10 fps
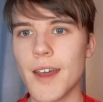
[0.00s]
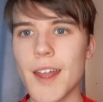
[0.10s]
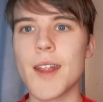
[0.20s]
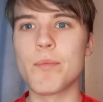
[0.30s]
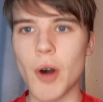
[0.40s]

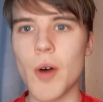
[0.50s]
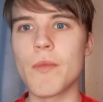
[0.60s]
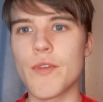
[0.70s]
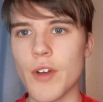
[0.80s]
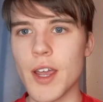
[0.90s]
in the
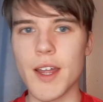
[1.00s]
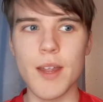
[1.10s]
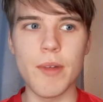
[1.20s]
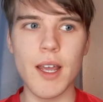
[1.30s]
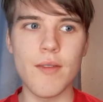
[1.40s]
bottom three, can you
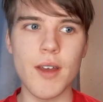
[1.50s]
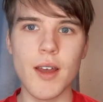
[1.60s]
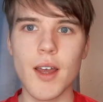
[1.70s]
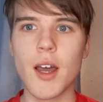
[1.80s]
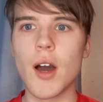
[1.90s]
believe it?
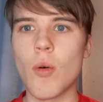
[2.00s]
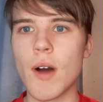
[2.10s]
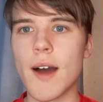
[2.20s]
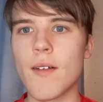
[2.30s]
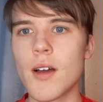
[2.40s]

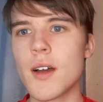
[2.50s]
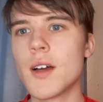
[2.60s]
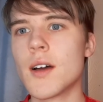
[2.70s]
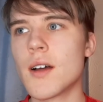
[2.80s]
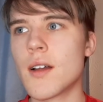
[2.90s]
Wow
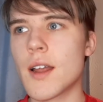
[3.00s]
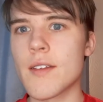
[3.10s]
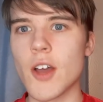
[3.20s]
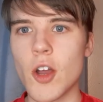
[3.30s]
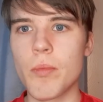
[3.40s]
let's
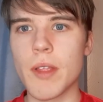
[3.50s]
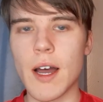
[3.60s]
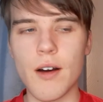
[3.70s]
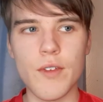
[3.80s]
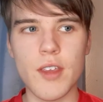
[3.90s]
hope that
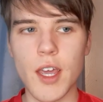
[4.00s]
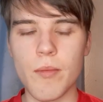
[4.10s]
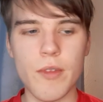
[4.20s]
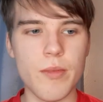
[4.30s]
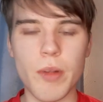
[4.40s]
other
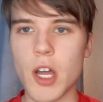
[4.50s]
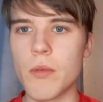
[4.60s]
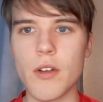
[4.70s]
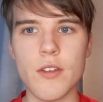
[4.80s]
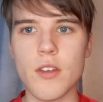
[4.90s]
teams below
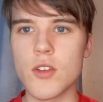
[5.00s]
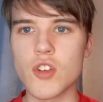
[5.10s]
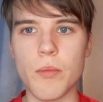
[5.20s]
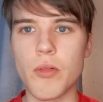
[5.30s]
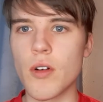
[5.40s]
us
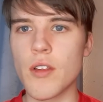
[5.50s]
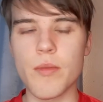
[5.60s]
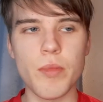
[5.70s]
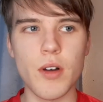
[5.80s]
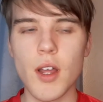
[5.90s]
drop points.
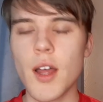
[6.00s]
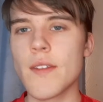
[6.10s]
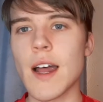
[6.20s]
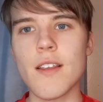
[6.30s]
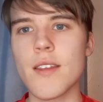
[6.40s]
But
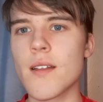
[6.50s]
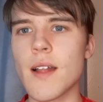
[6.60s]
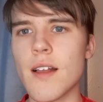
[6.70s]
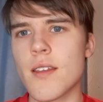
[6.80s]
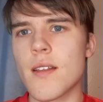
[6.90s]
that's
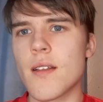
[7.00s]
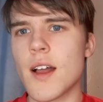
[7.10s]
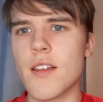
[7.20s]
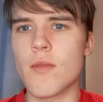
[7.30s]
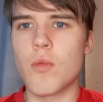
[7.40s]
that's
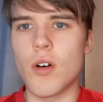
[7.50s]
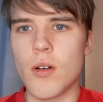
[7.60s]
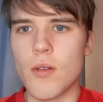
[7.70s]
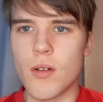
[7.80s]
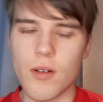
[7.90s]
that's
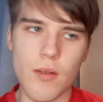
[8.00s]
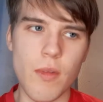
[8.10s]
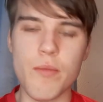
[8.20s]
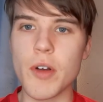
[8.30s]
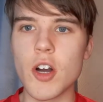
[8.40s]
what
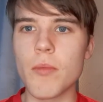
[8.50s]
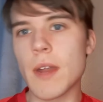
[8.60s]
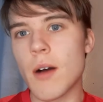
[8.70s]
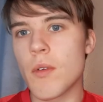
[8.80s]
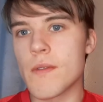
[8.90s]
we've become
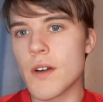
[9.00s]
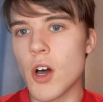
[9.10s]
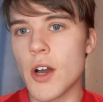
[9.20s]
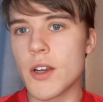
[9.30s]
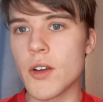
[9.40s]
now. We're
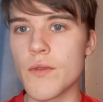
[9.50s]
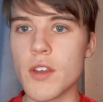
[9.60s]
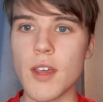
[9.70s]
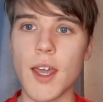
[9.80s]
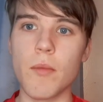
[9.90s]
relying on other
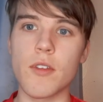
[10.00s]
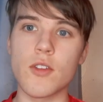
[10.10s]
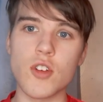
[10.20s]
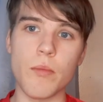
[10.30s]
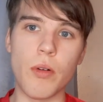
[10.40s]
teams to
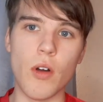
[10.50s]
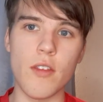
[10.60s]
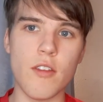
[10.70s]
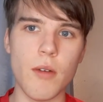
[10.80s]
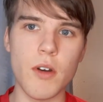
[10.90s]
drop
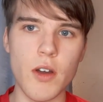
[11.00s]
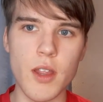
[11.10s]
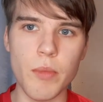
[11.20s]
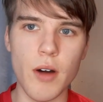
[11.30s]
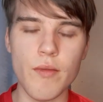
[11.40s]
points, so we're not in the
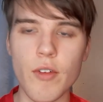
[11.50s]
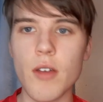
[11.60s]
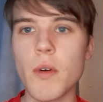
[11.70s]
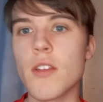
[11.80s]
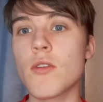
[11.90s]
bottom three.
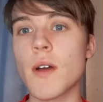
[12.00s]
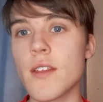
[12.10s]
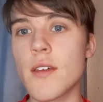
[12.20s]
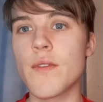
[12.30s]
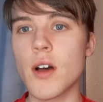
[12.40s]
We're in
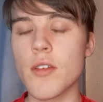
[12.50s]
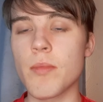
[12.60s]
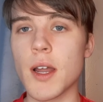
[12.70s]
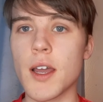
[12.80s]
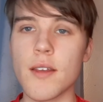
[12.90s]
twenty first
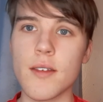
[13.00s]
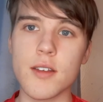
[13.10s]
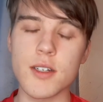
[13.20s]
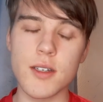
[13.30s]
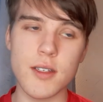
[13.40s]
place. It's
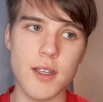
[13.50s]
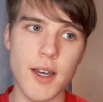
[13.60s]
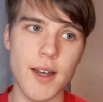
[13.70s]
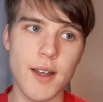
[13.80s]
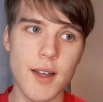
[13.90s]
just yeah,